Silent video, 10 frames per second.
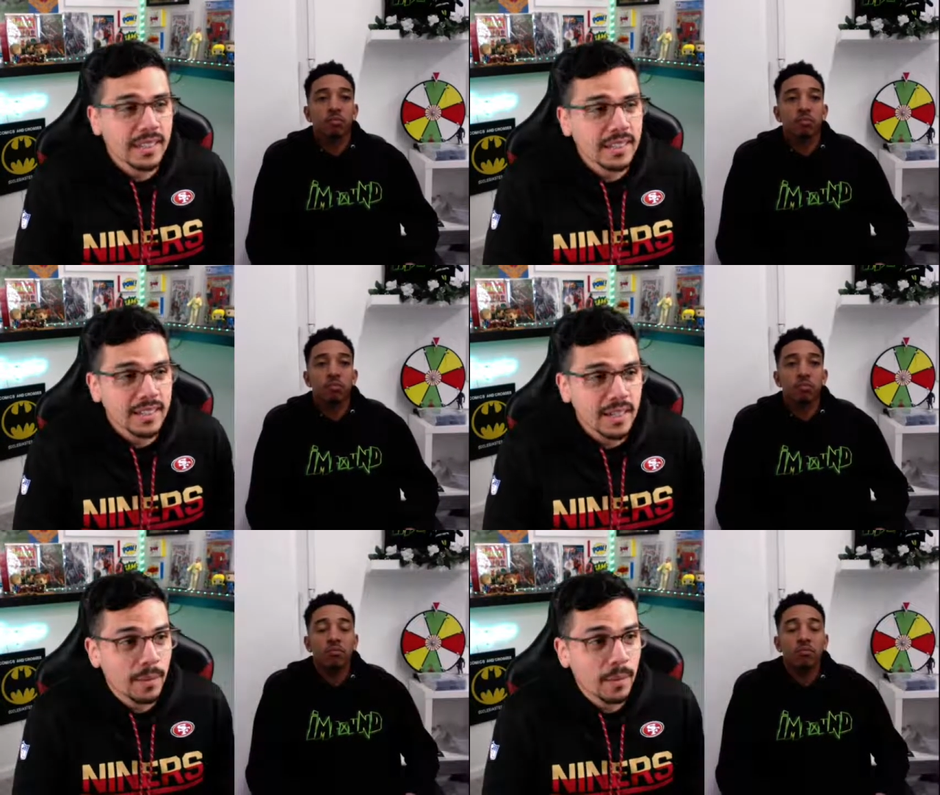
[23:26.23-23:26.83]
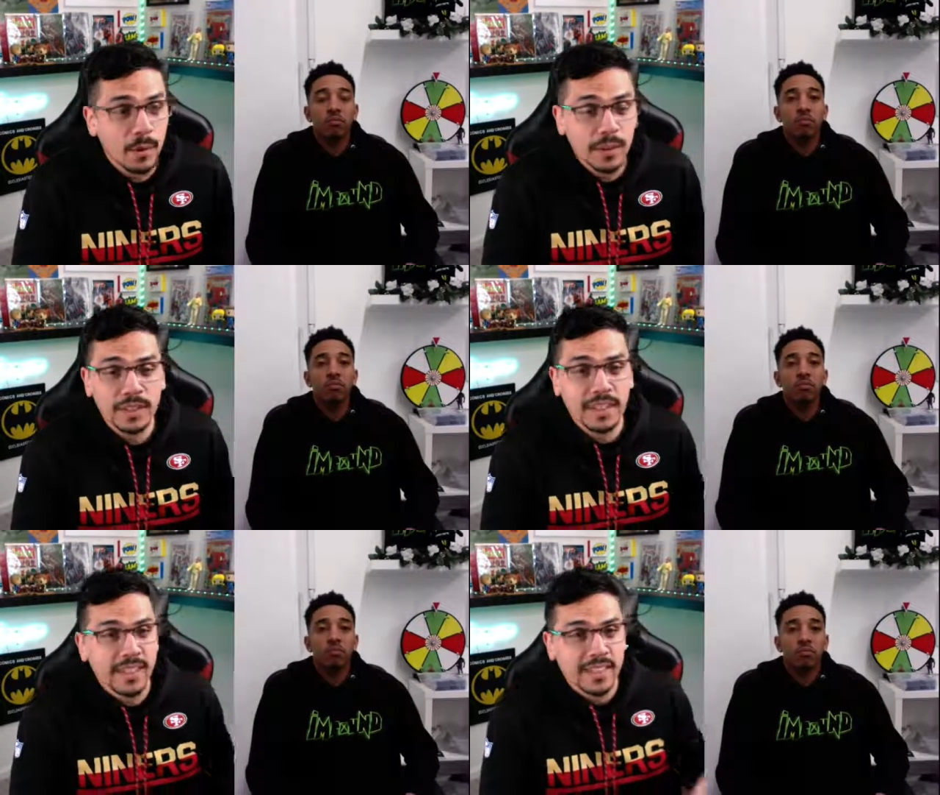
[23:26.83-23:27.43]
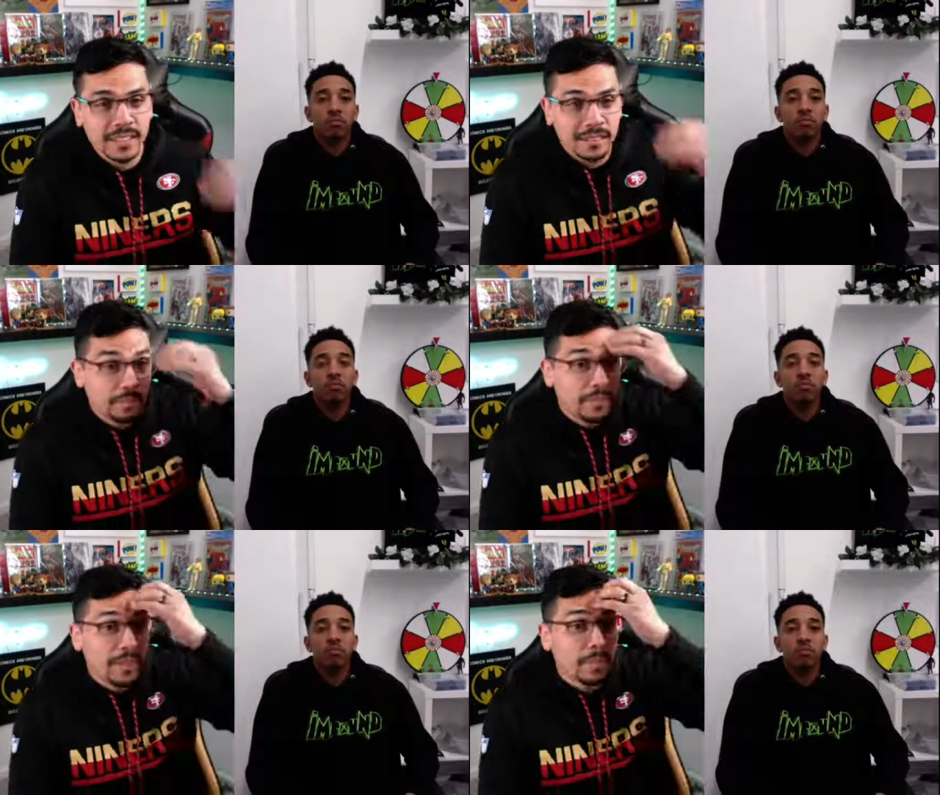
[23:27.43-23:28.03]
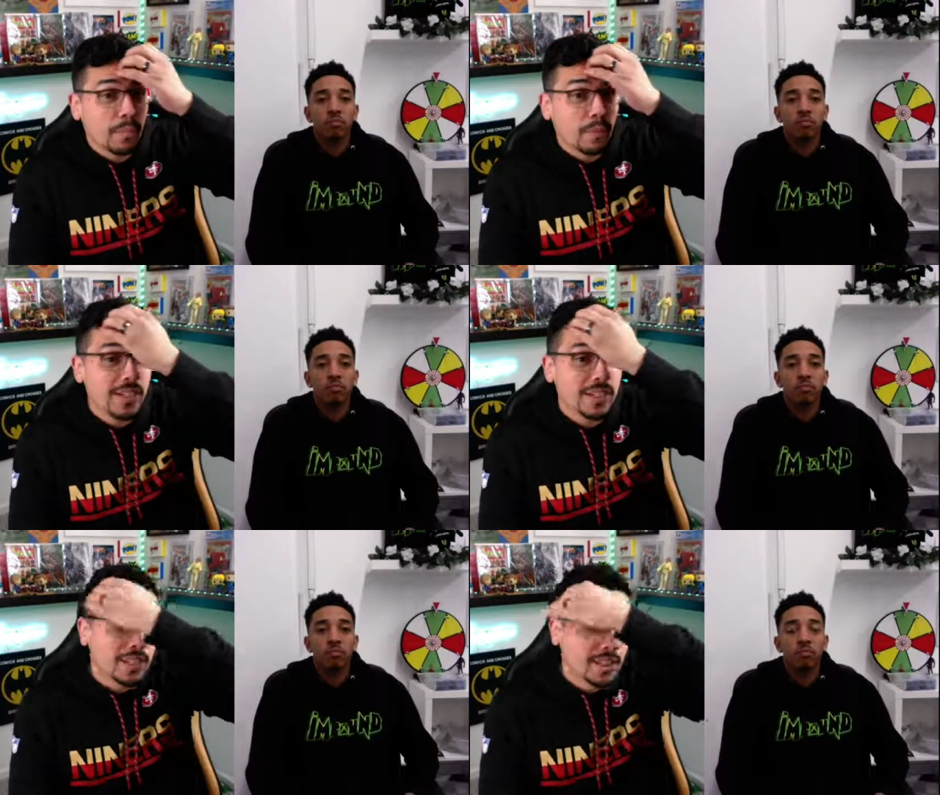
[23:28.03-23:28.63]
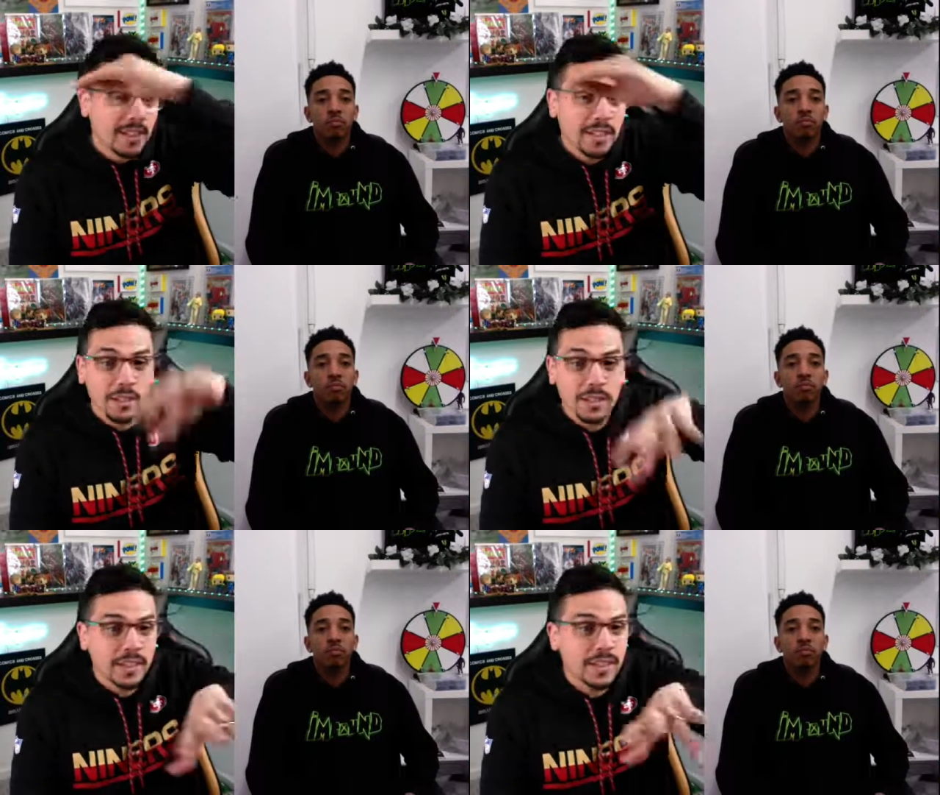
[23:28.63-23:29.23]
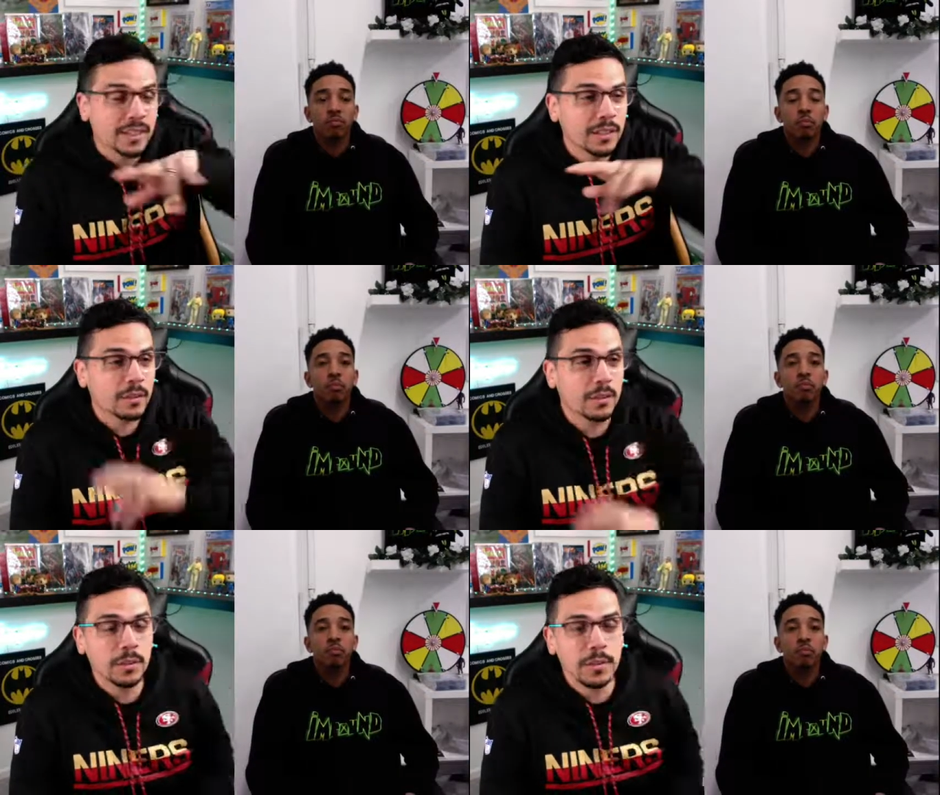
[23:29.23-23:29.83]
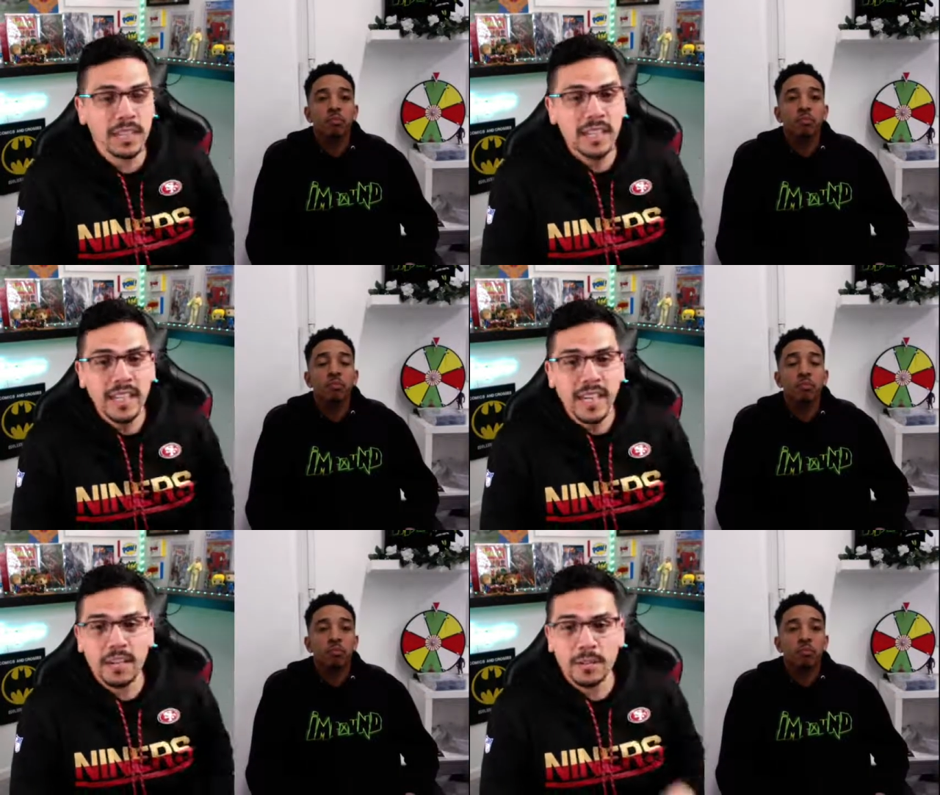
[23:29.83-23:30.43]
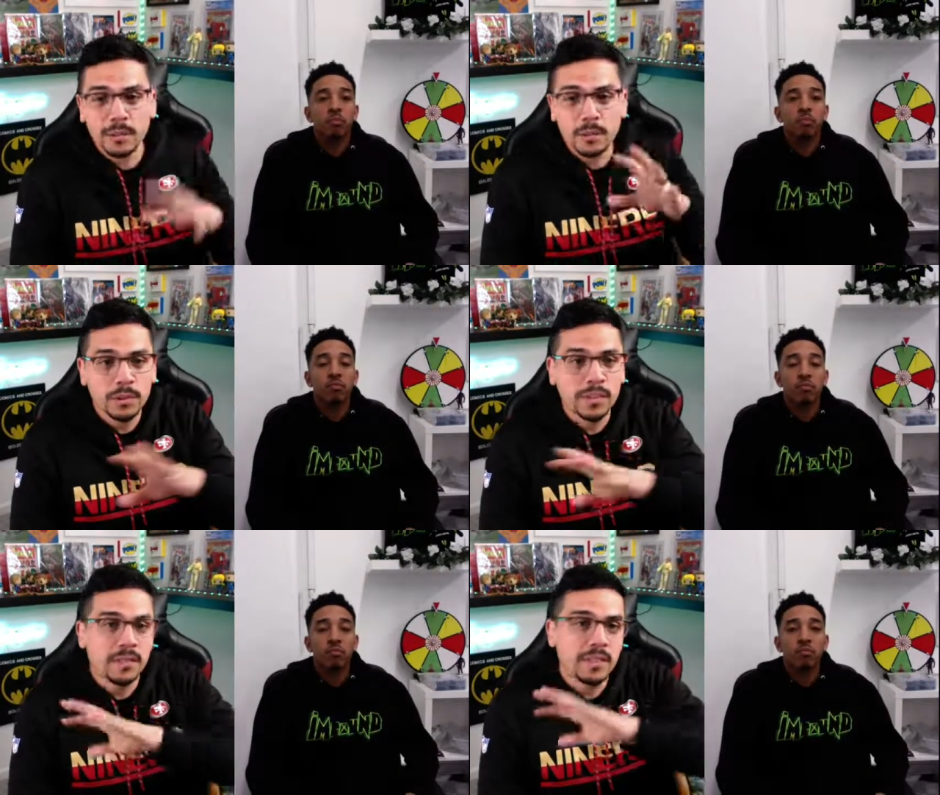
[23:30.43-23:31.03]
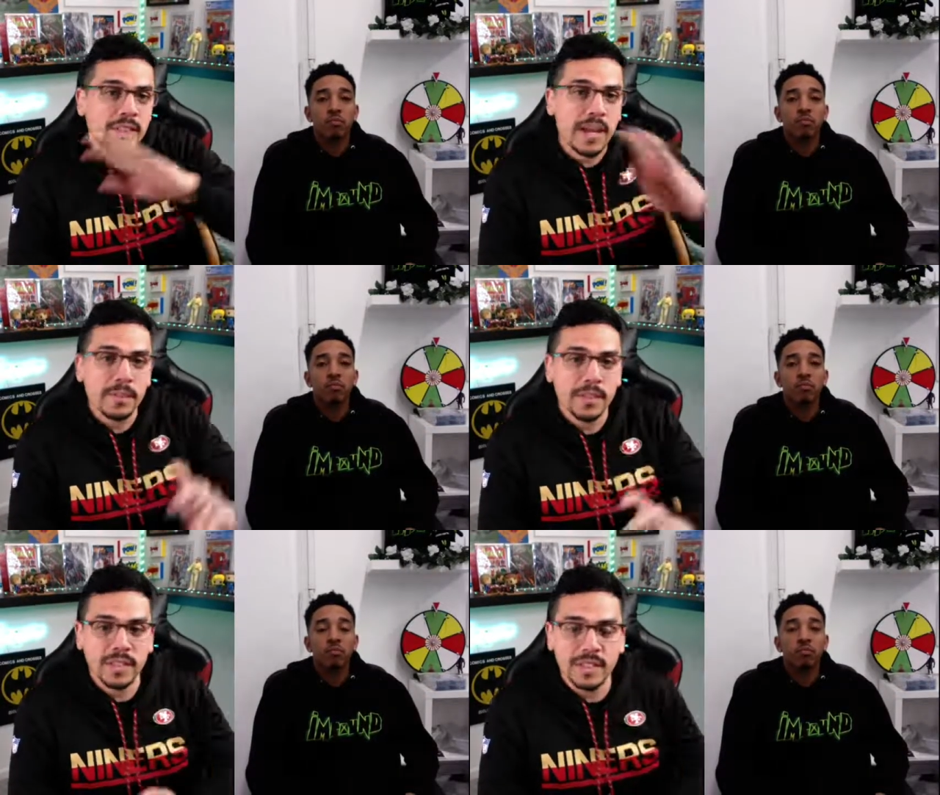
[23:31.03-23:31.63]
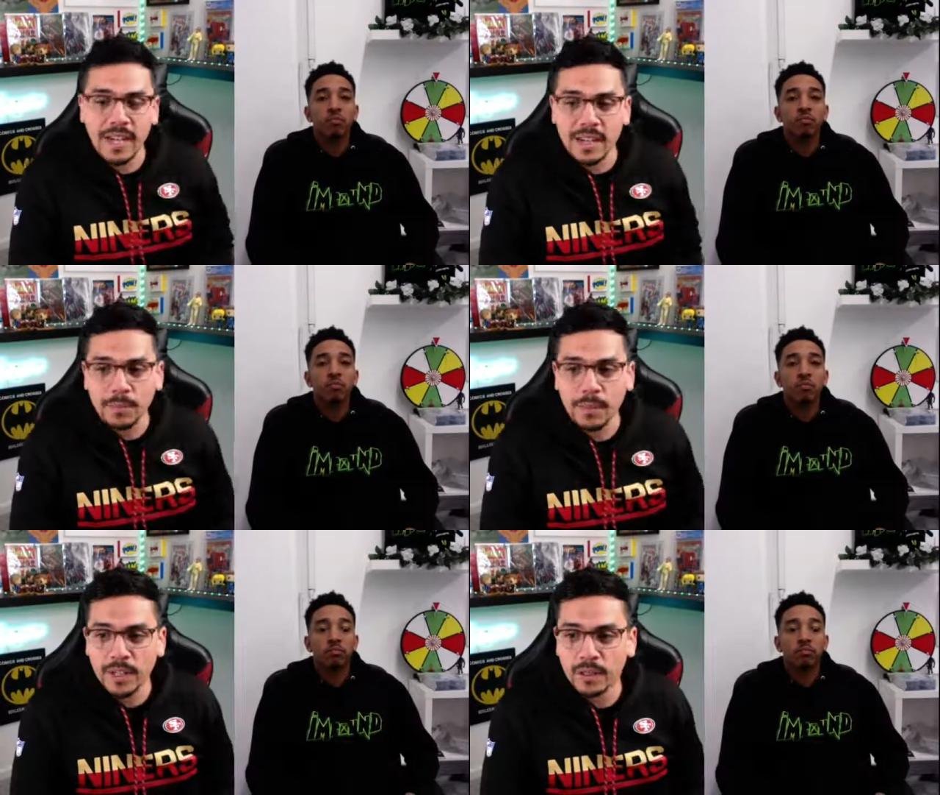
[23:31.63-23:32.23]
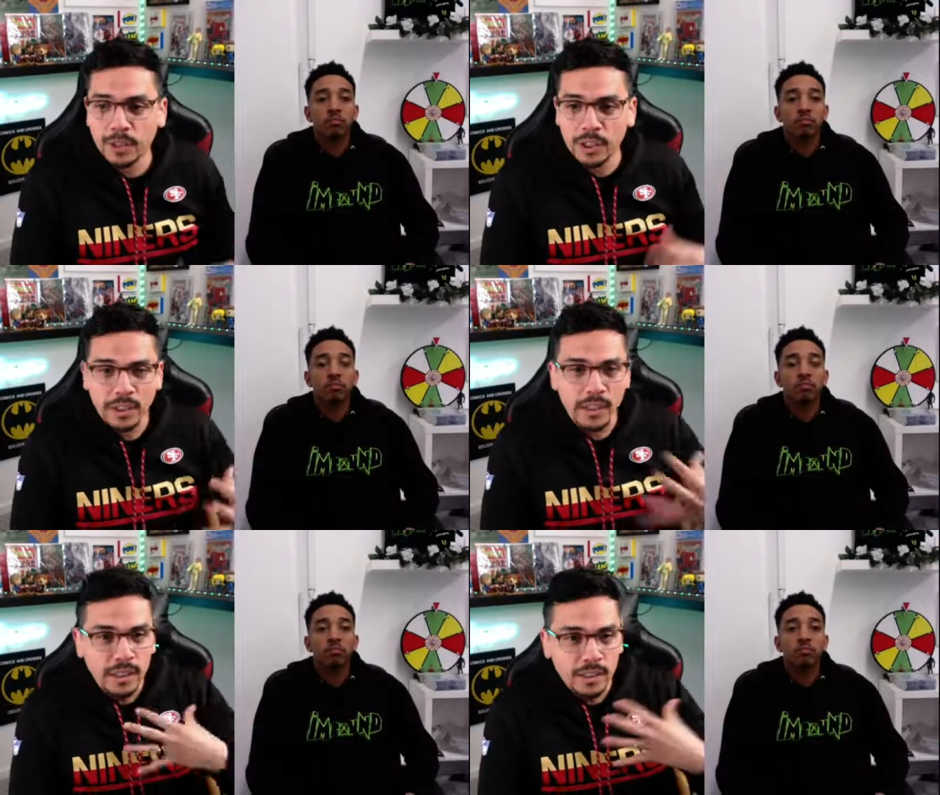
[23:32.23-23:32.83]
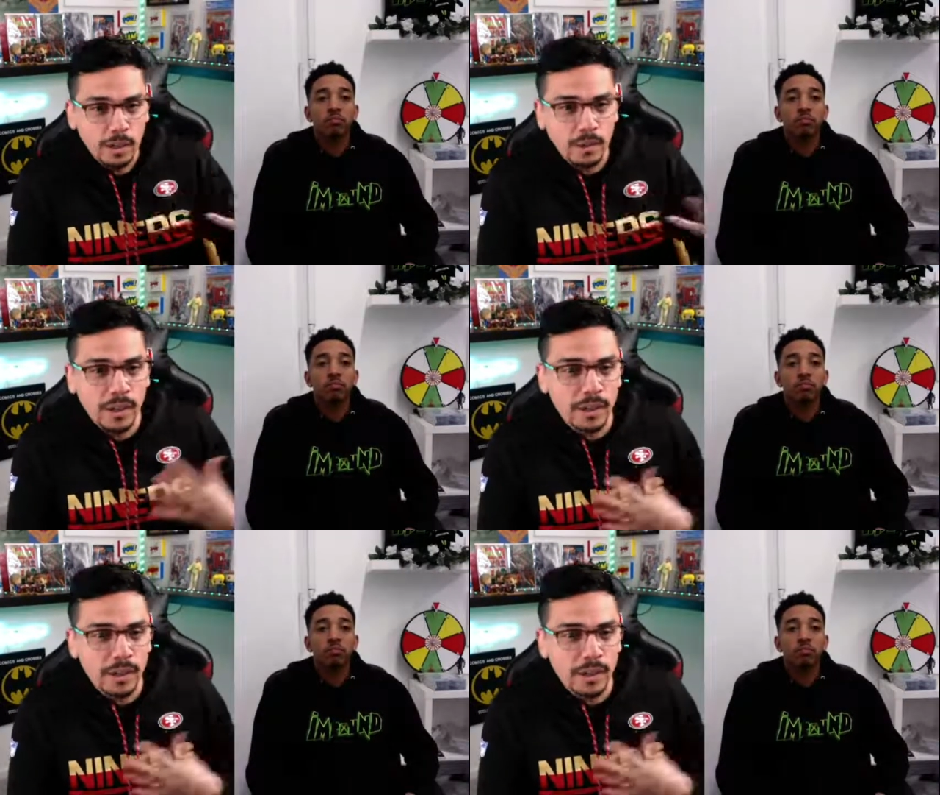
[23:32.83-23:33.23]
Speaker 1: I say, I'm always like impressed to see all the things that you're doing and all the cool stuff that's happening in Sacramento, which no longer